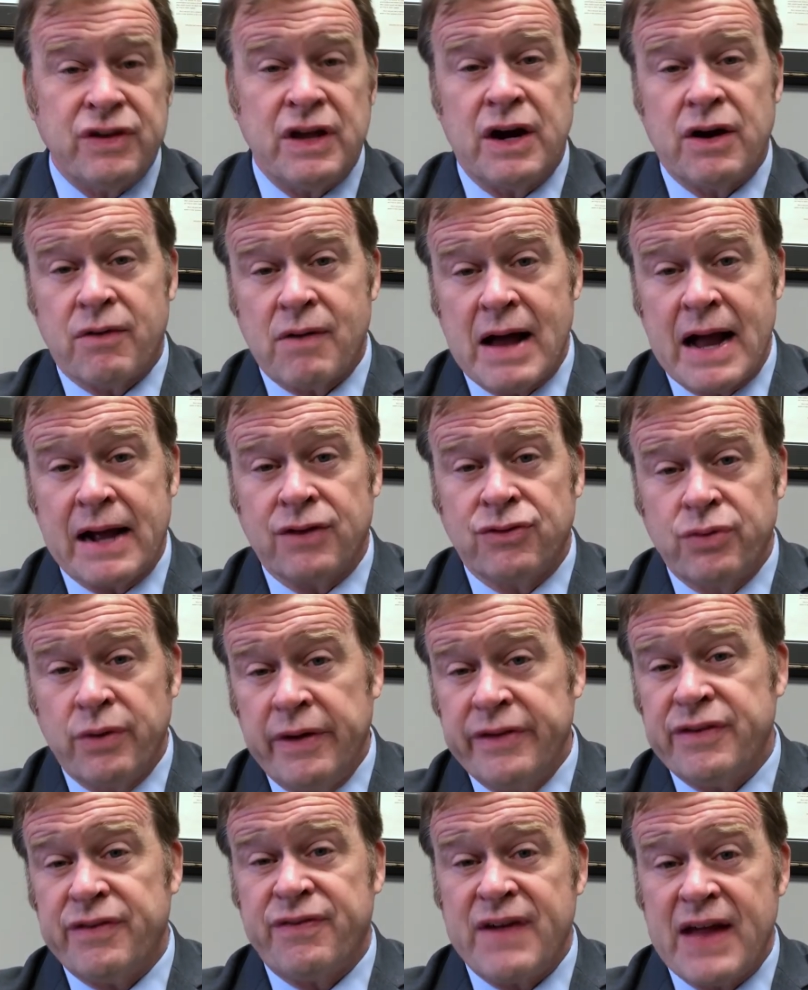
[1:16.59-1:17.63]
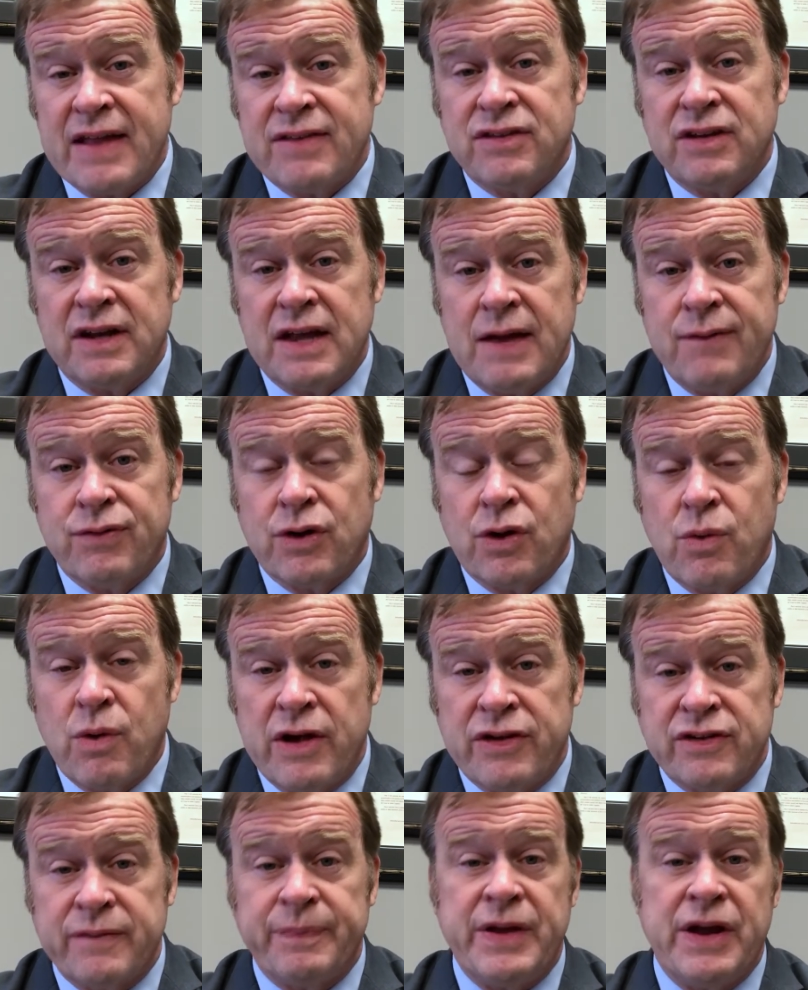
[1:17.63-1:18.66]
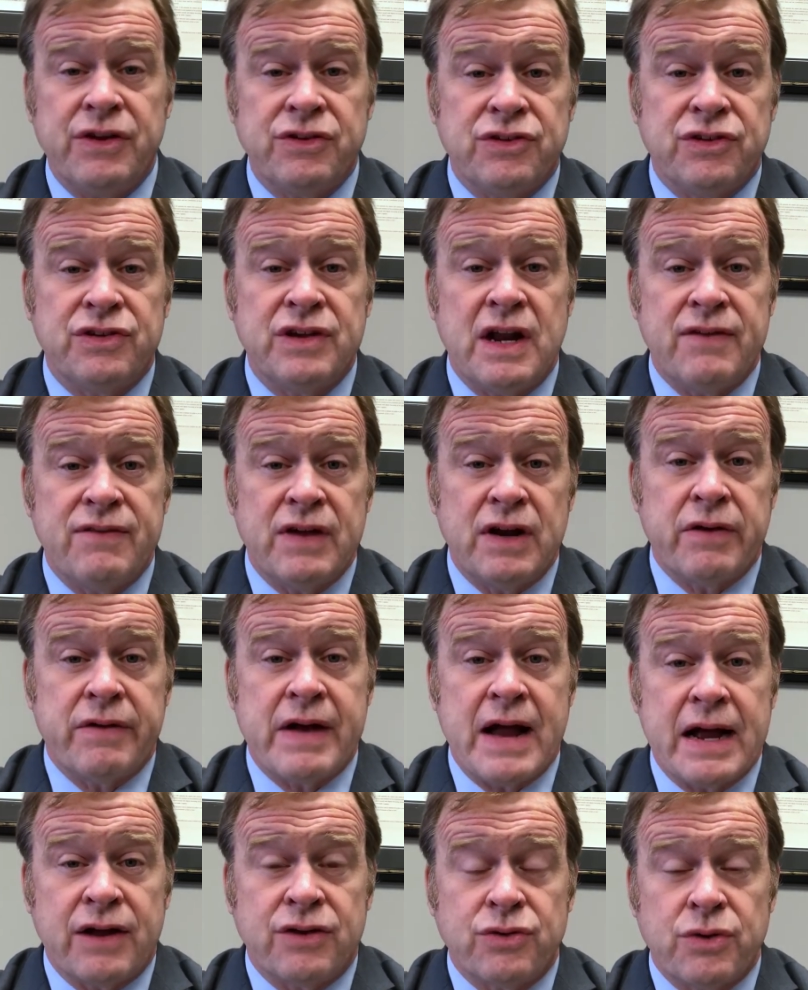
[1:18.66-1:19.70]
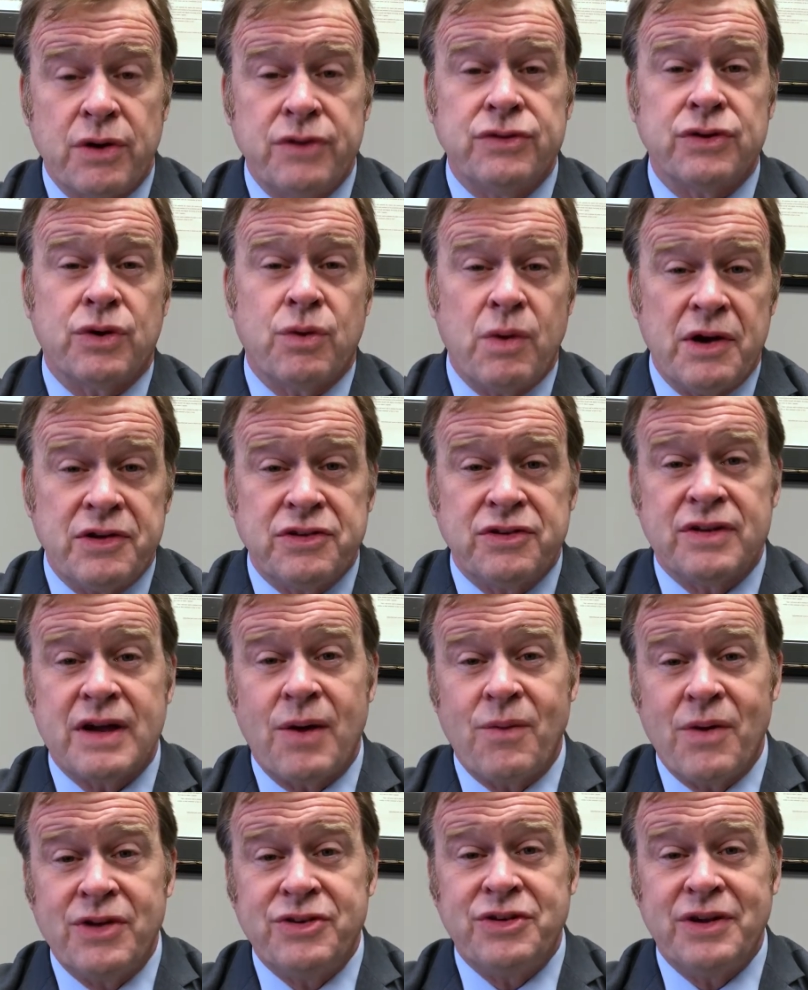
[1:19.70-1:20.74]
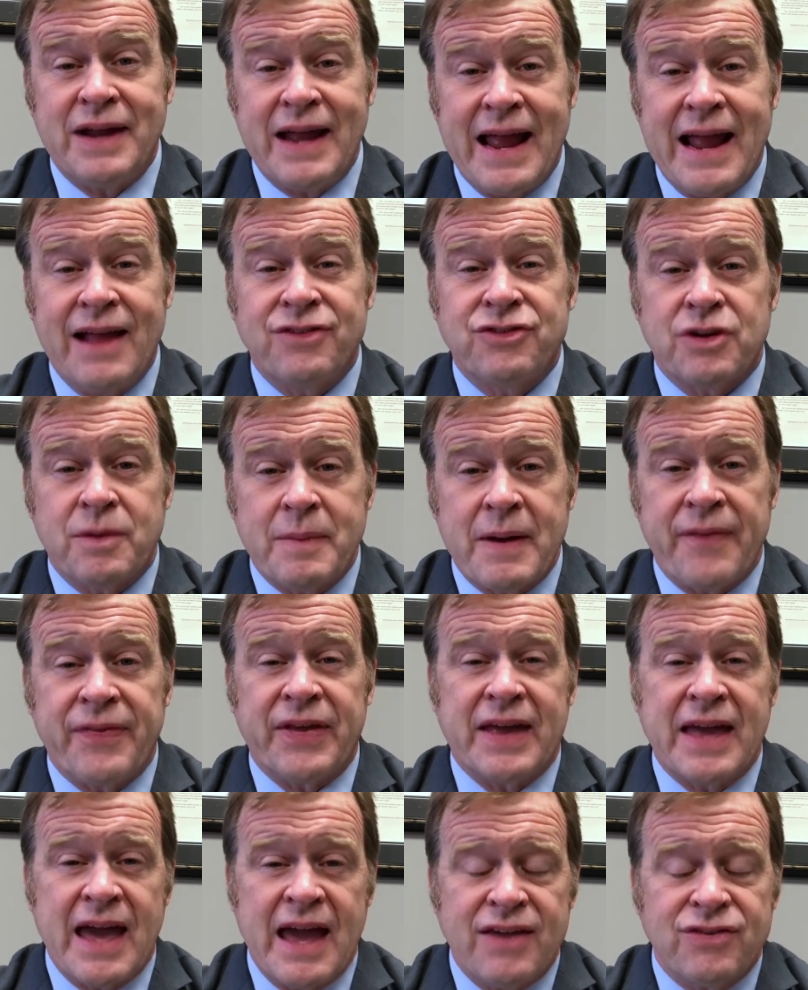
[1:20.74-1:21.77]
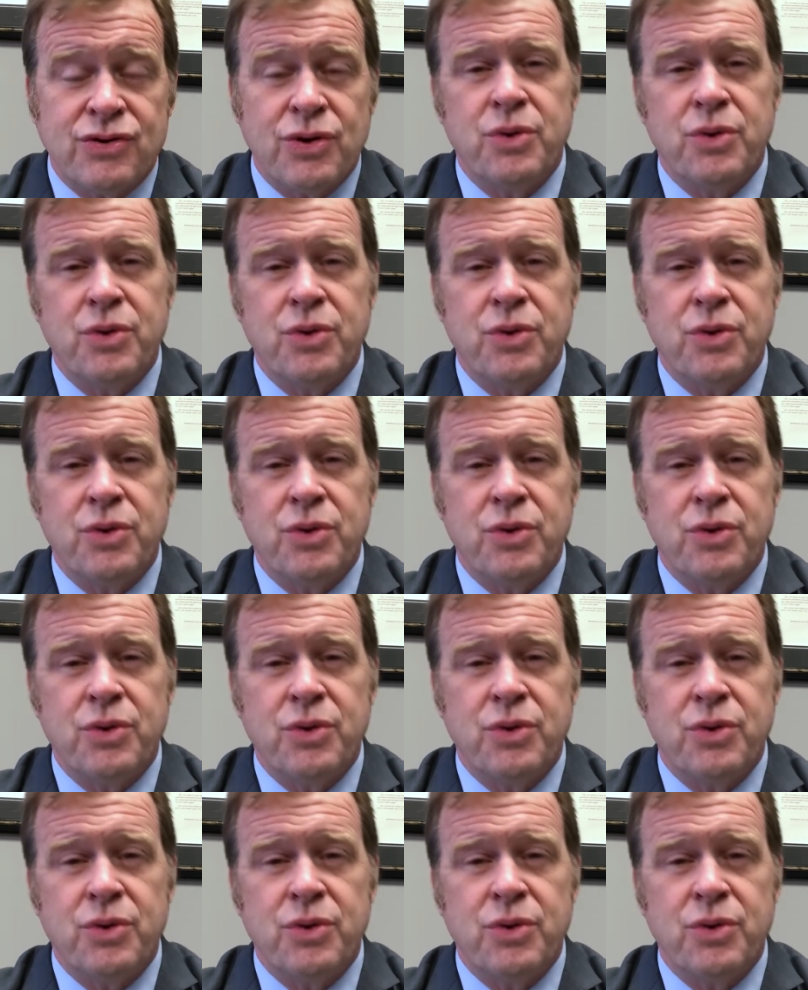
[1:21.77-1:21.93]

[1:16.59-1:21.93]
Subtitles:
Interrogatories, a fancy name for question. Here's a set of interrogatories or questions I want you to answer about the case.